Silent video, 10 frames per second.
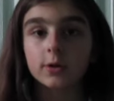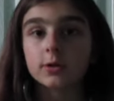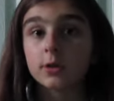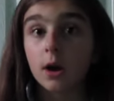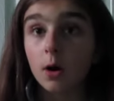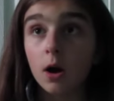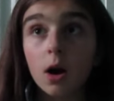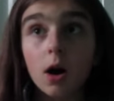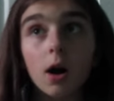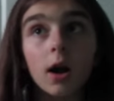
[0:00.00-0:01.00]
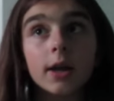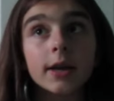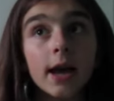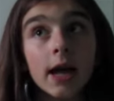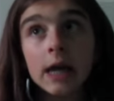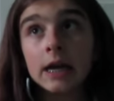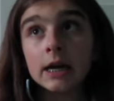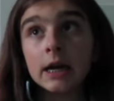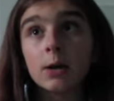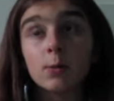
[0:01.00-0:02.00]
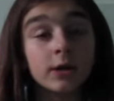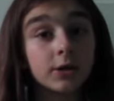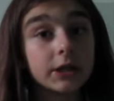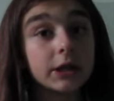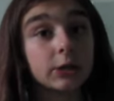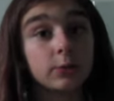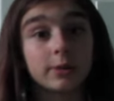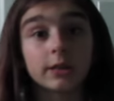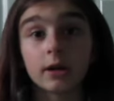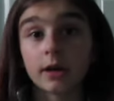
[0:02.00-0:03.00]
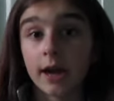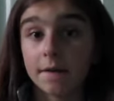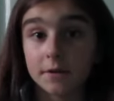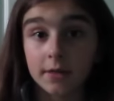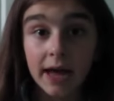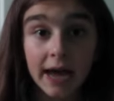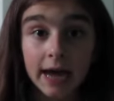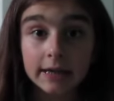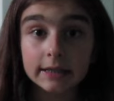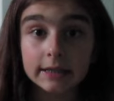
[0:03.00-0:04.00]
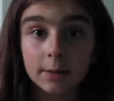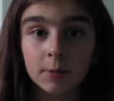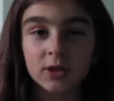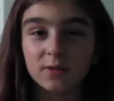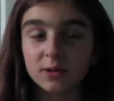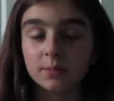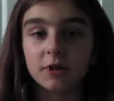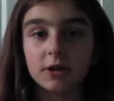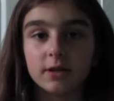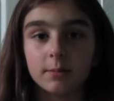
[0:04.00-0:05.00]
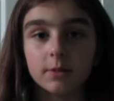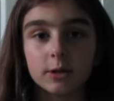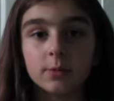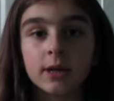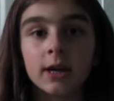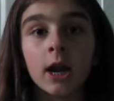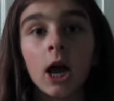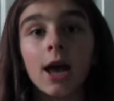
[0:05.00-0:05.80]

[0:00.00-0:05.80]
So, yeah, winter series will be starting after that. I might do some videos in between.